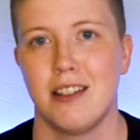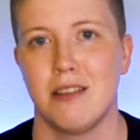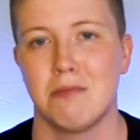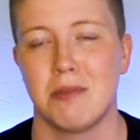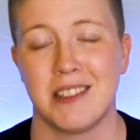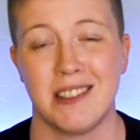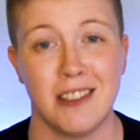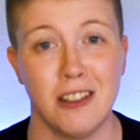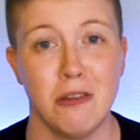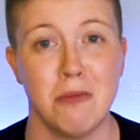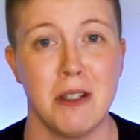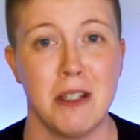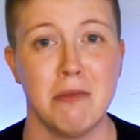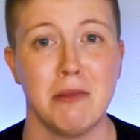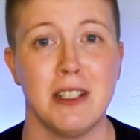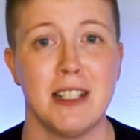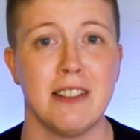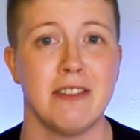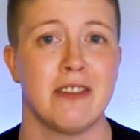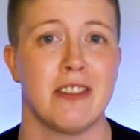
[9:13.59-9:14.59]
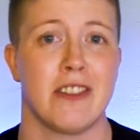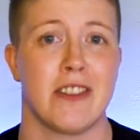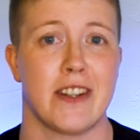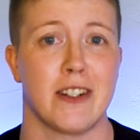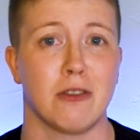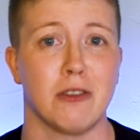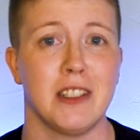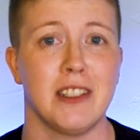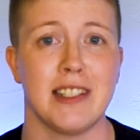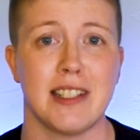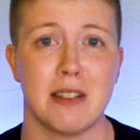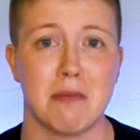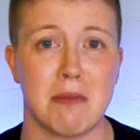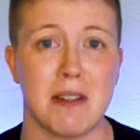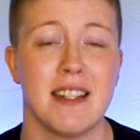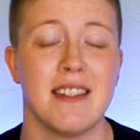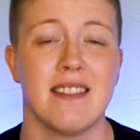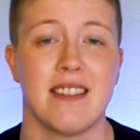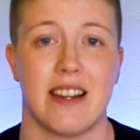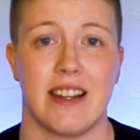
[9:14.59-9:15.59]
But there are people out there that are willing to
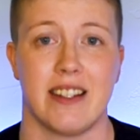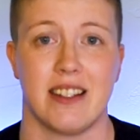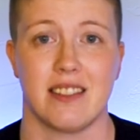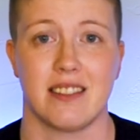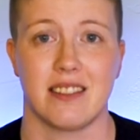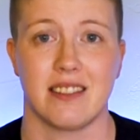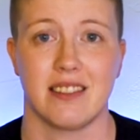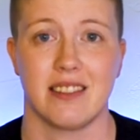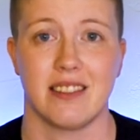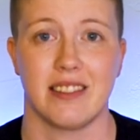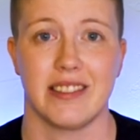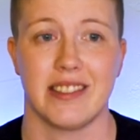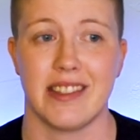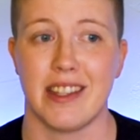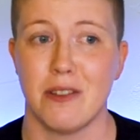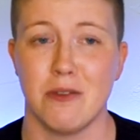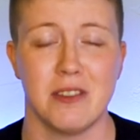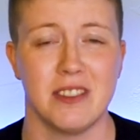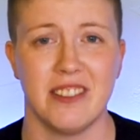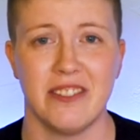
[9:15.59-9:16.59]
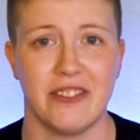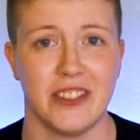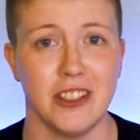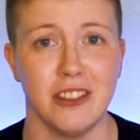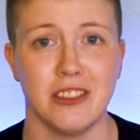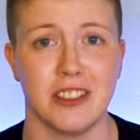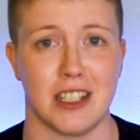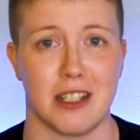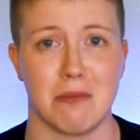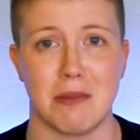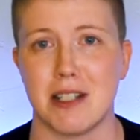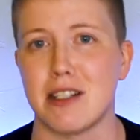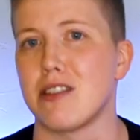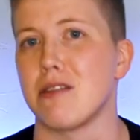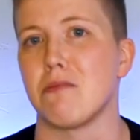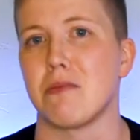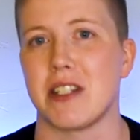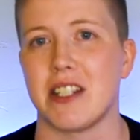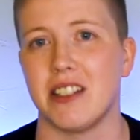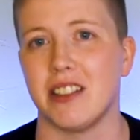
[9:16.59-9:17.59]
pay that because they want to feel good about
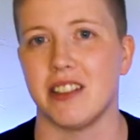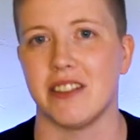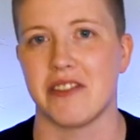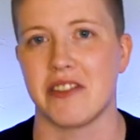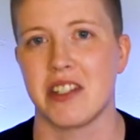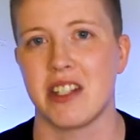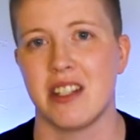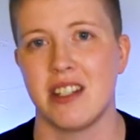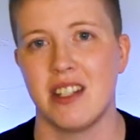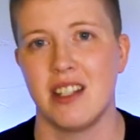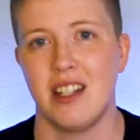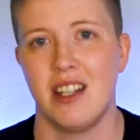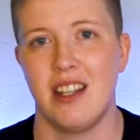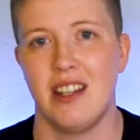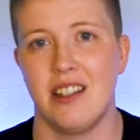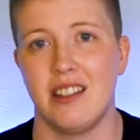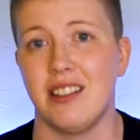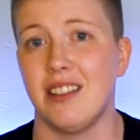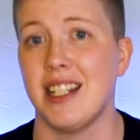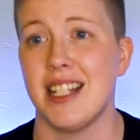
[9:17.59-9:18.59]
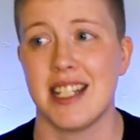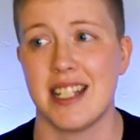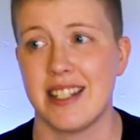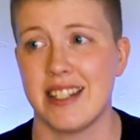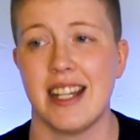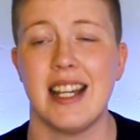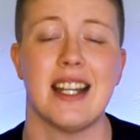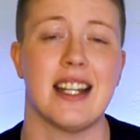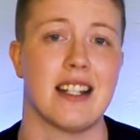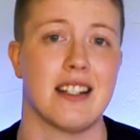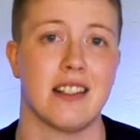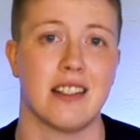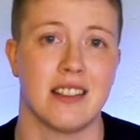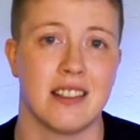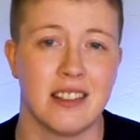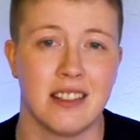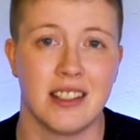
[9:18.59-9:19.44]
themselves. And that's sad.